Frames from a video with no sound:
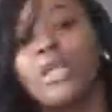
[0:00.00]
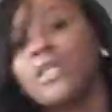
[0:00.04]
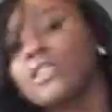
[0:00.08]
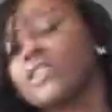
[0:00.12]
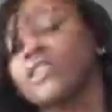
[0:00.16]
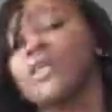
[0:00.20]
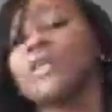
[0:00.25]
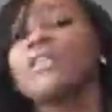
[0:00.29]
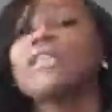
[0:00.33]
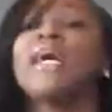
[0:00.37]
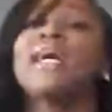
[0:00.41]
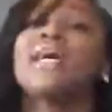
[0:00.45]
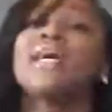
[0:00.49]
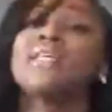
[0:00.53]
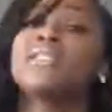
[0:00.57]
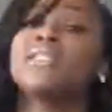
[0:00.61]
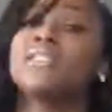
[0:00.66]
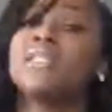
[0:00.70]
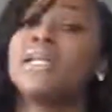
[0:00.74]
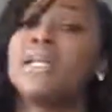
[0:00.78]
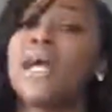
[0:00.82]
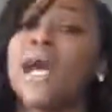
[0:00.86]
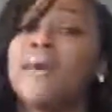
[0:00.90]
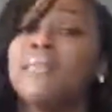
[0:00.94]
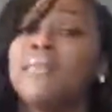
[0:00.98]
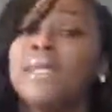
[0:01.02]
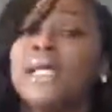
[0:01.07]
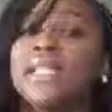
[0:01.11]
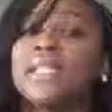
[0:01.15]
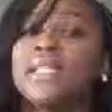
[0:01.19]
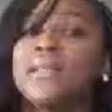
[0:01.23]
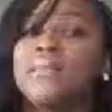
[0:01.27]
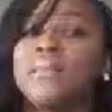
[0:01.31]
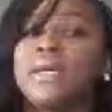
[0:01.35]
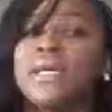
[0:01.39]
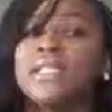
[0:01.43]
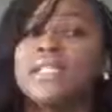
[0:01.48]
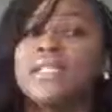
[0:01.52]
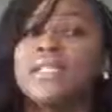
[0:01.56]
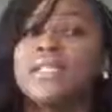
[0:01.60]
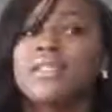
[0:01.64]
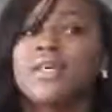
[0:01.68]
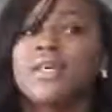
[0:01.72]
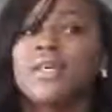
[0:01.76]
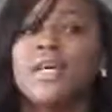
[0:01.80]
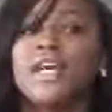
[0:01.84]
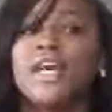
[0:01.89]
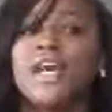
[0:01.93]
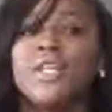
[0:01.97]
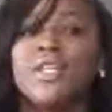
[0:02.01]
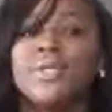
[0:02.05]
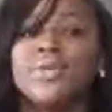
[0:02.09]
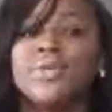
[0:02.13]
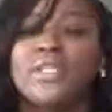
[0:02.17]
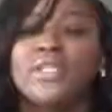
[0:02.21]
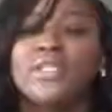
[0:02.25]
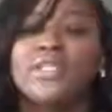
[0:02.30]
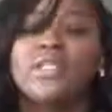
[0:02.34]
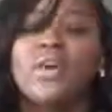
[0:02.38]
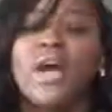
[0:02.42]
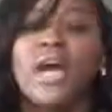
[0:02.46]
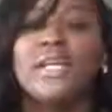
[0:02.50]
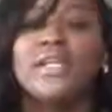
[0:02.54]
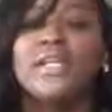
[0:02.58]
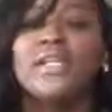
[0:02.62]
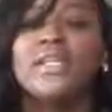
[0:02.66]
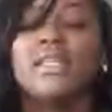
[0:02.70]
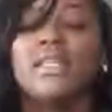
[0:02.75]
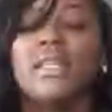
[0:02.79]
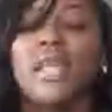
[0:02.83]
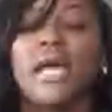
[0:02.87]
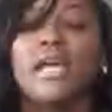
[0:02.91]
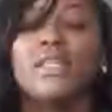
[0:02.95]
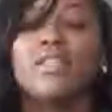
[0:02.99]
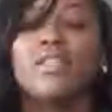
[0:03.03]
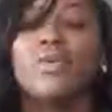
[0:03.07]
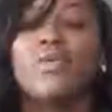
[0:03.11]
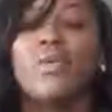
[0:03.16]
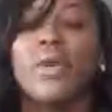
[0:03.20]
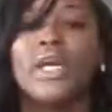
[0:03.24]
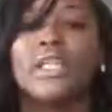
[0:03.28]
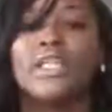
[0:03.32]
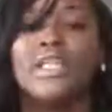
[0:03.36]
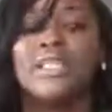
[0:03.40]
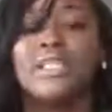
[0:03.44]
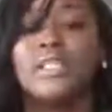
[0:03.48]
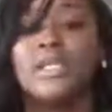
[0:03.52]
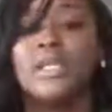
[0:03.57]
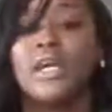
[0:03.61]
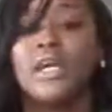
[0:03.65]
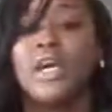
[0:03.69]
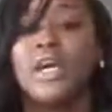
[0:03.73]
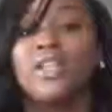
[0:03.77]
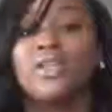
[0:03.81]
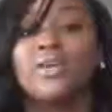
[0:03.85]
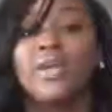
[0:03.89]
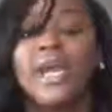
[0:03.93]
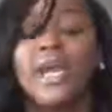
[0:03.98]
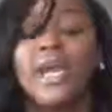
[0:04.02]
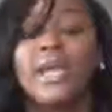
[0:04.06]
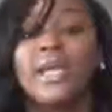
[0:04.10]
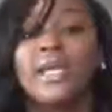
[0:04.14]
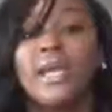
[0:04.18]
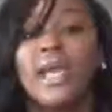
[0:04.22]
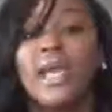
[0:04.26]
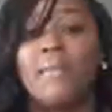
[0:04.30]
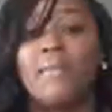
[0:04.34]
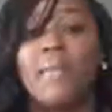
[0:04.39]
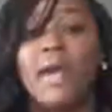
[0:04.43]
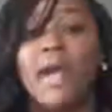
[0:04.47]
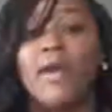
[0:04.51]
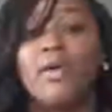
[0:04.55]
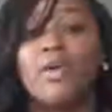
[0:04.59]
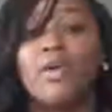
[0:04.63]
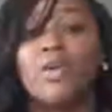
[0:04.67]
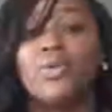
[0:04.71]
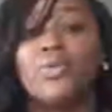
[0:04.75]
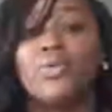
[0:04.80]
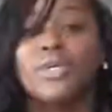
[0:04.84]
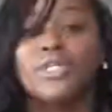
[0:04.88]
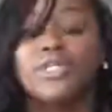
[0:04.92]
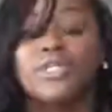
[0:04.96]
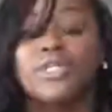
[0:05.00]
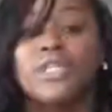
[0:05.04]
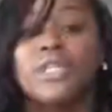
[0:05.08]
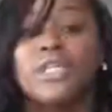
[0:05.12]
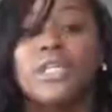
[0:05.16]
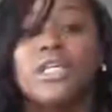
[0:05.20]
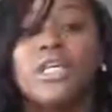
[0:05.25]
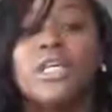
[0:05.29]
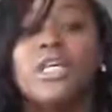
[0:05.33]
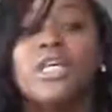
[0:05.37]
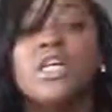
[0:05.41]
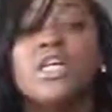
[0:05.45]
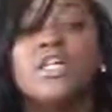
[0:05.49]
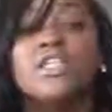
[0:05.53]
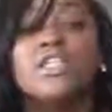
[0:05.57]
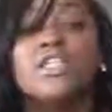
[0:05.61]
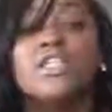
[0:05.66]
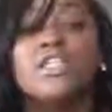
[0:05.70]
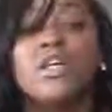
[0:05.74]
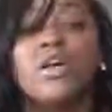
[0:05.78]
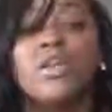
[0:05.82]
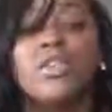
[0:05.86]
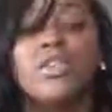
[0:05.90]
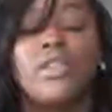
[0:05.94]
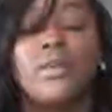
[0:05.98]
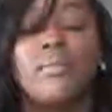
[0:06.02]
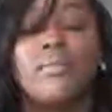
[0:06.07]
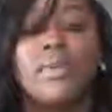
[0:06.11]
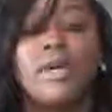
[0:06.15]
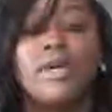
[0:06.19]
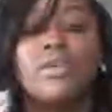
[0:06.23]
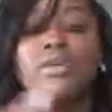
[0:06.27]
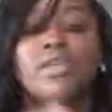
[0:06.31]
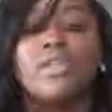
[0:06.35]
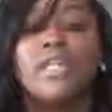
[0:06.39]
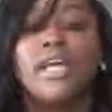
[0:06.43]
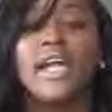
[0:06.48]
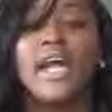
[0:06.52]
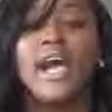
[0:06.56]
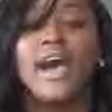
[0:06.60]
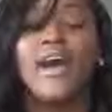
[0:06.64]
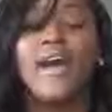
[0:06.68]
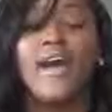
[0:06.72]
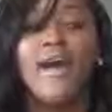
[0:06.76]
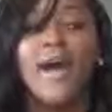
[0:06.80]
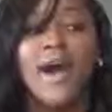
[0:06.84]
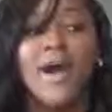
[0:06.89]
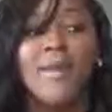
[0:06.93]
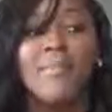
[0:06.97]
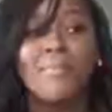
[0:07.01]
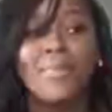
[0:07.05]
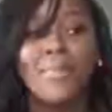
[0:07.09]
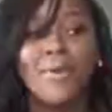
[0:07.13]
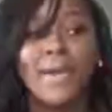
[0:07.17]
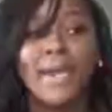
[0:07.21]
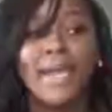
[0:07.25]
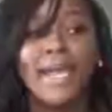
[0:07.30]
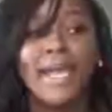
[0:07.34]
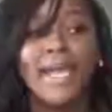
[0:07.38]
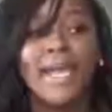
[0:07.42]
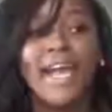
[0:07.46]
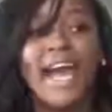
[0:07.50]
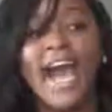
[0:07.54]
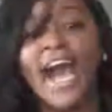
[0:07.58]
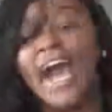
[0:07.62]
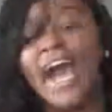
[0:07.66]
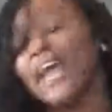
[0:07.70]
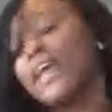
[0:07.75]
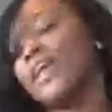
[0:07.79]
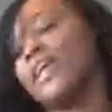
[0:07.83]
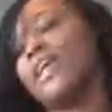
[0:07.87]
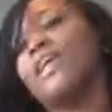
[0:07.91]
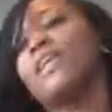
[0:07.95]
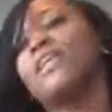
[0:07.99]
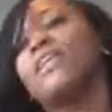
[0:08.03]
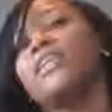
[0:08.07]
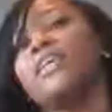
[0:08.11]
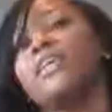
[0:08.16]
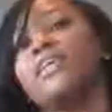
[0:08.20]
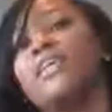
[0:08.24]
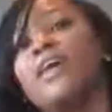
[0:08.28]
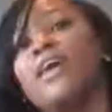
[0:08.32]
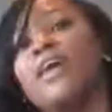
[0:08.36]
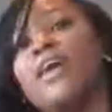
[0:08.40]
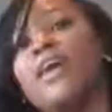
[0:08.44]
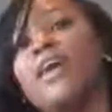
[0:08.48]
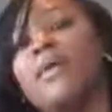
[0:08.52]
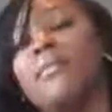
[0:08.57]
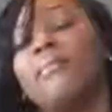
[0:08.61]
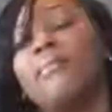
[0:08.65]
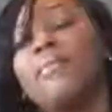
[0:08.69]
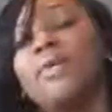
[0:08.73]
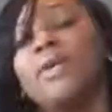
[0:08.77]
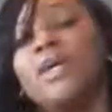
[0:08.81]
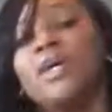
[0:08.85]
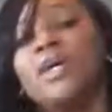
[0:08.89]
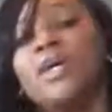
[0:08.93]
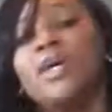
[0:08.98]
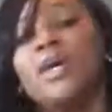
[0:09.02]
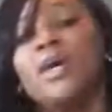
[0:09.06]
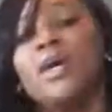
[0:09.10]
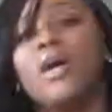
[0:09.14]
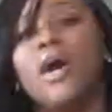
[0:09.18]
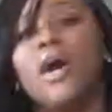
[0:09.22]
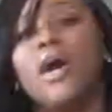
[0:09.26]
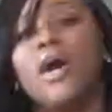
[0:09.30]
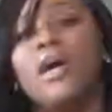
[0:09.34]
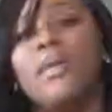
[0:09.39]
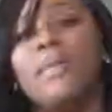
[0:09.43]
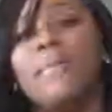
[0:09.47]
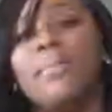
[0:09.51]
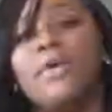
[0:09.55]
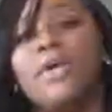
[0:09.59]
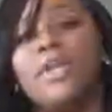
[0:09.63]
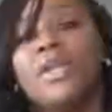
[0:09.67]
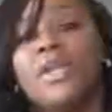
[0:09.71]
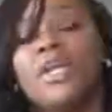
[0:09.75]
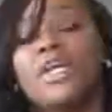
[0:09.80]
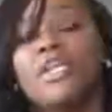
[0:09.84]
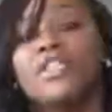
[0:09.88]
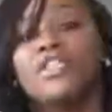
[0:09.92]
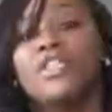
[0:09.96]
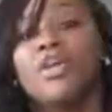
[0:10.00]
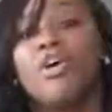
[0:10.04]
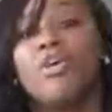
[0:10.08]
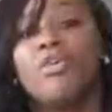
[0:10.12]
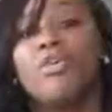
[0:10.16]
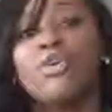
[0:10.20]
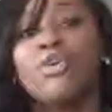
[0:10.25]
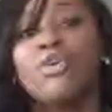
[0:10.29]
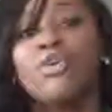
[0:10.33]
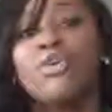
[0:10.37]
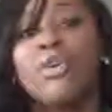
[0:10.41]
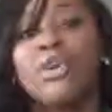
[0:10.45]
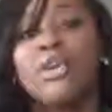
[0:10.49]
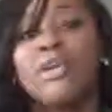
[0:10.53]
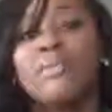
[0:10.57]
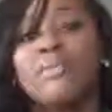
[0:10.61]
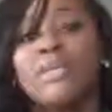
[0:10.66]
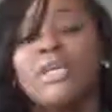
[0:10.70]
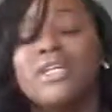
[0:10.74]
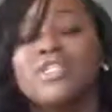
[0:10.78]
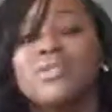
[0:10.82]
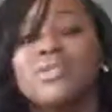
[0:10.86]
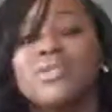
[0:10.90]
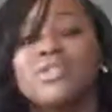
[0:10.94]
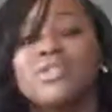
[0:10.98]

So like I said, I'm not the best colorist, so I didn't like the way that the color had came out originally. So the bundle that I ombre'd, I ended up putting a toner on it because it